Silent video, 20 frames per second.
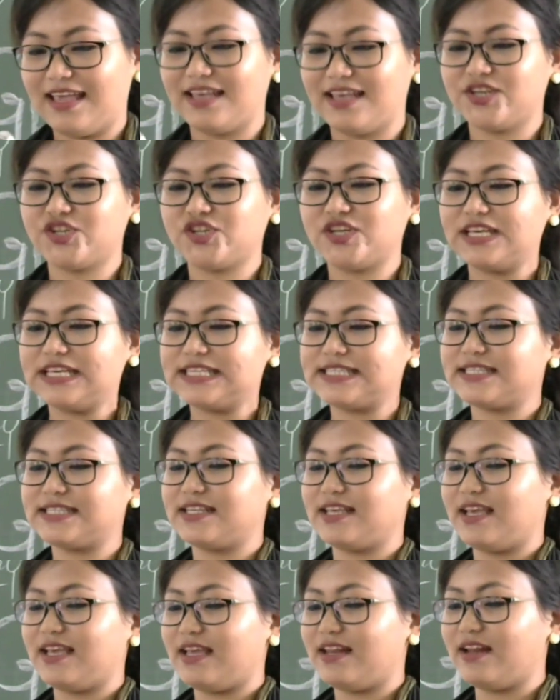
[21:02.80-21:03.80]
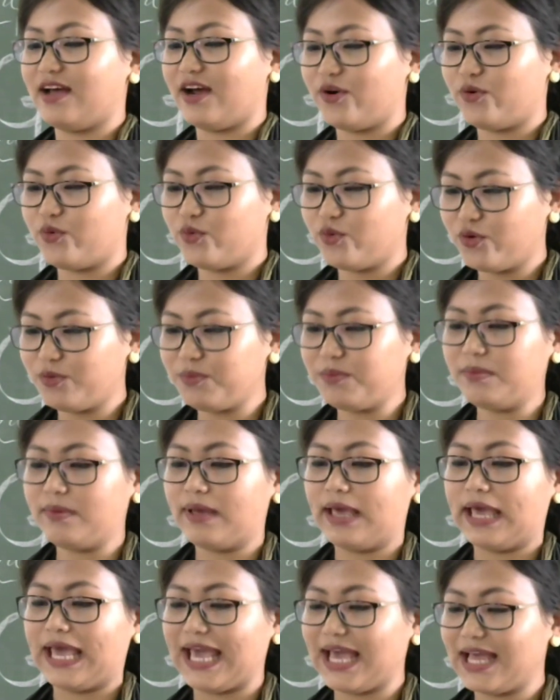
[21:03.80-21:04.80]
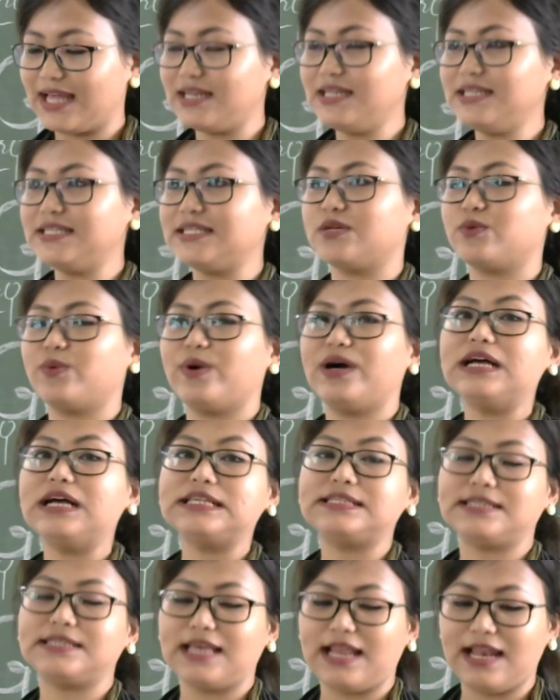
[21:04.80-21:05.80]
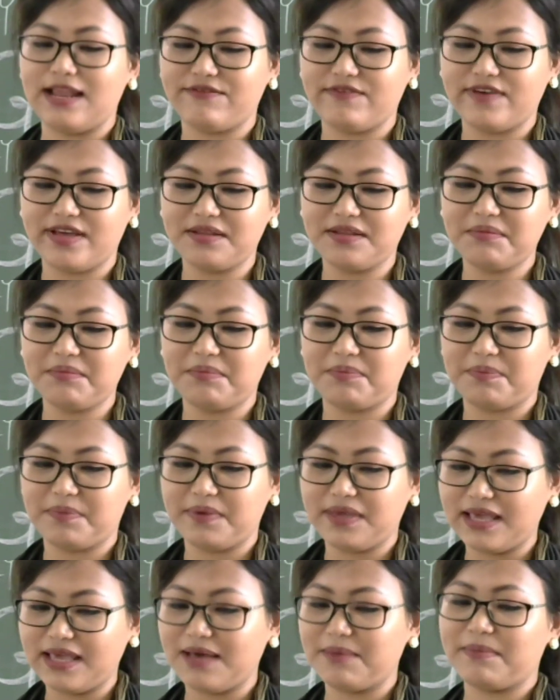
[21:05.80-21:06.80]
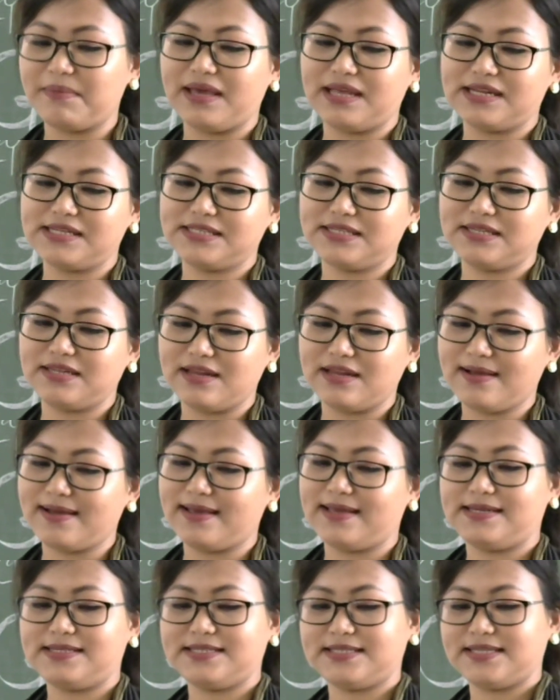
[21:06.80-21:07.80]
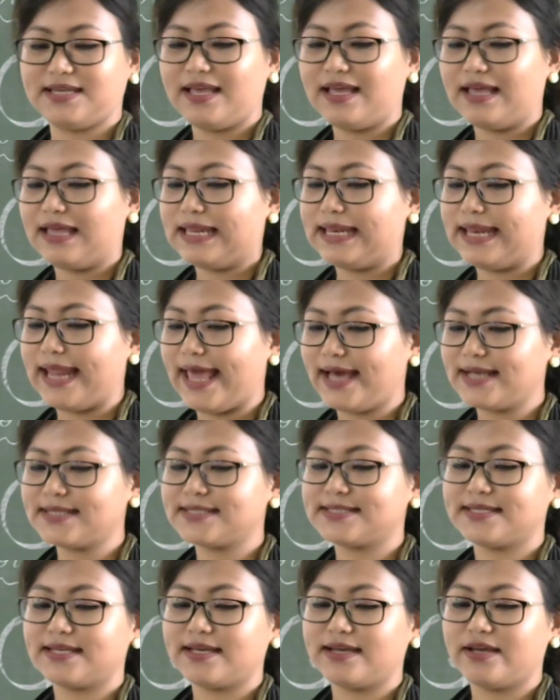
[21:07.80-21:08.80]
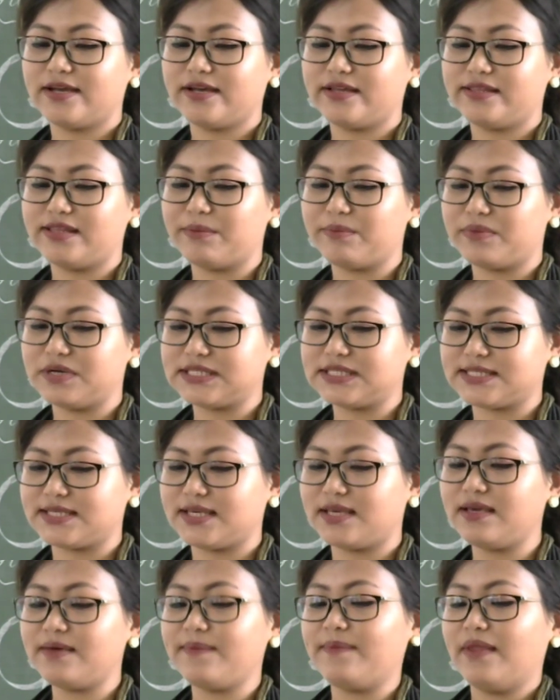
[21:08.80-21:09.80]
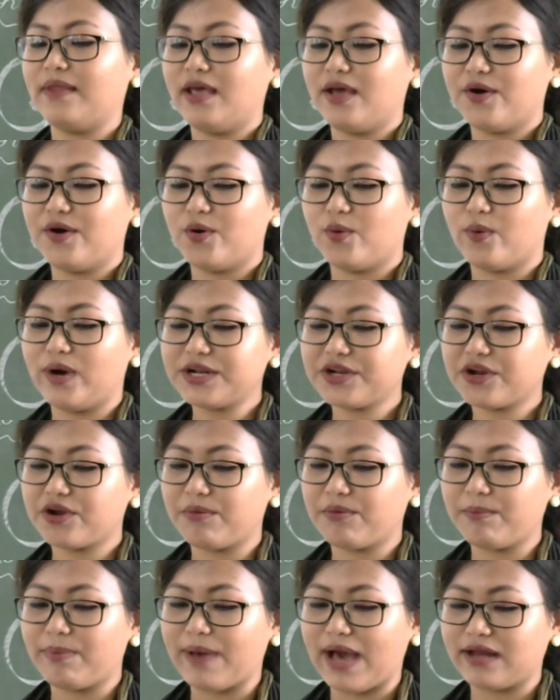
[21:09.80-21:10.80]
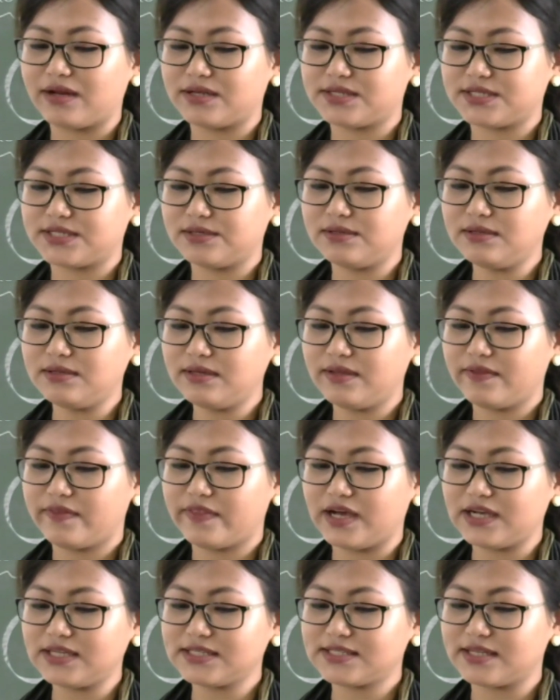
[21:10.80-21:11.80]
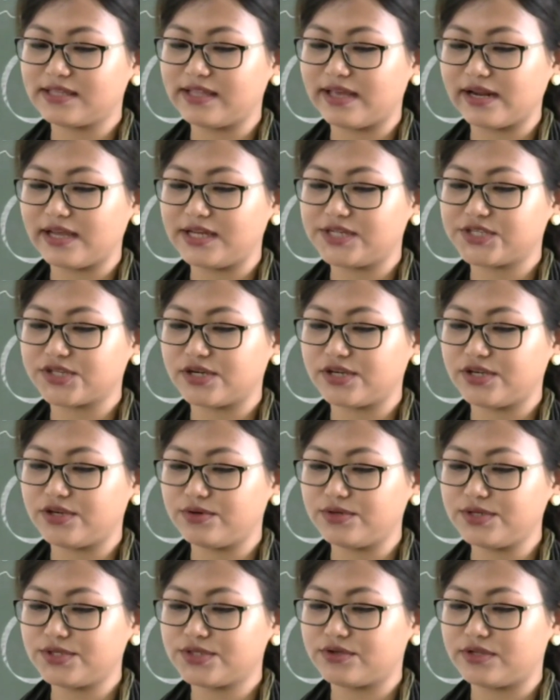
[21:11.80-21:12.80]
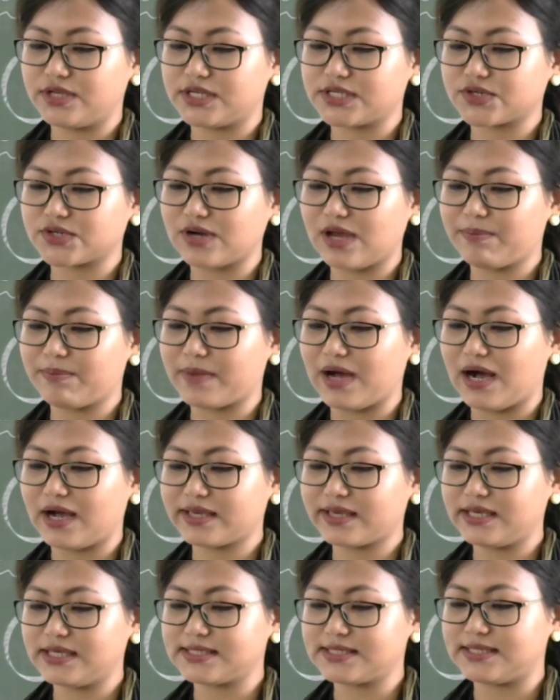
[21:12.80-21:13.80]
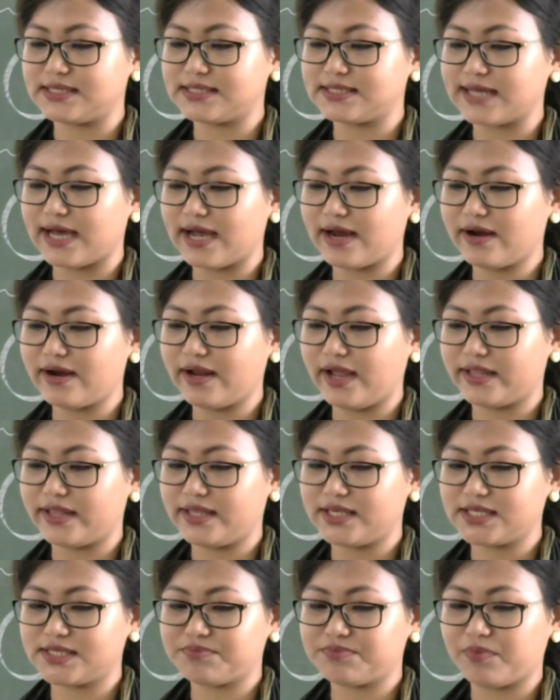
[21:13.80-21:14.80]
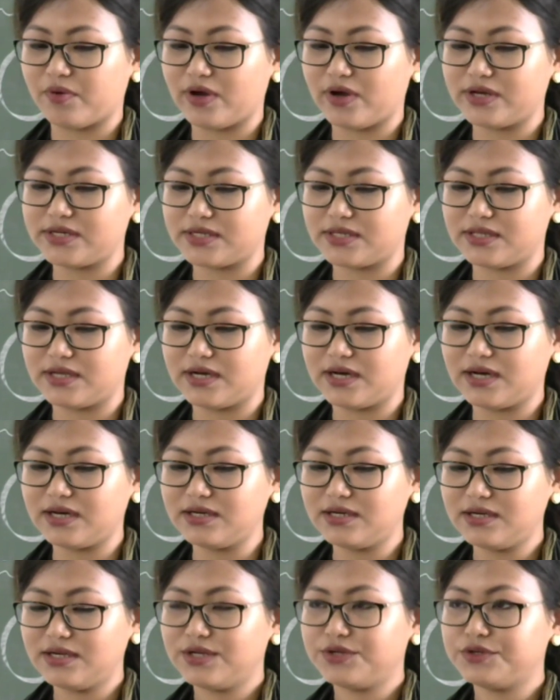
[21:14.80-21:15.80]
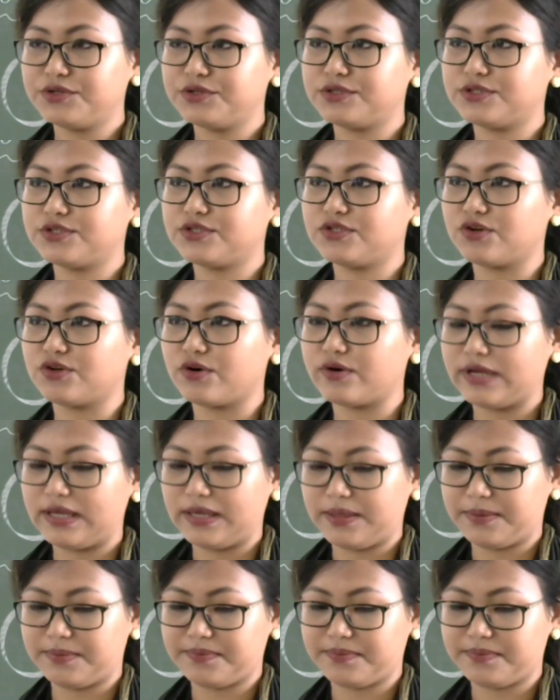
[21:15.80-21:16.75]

She's in her room and it was 11 p.m. at night. Next, number C. What comparison does the narrator use to describe KAKI's desire at this point in the story?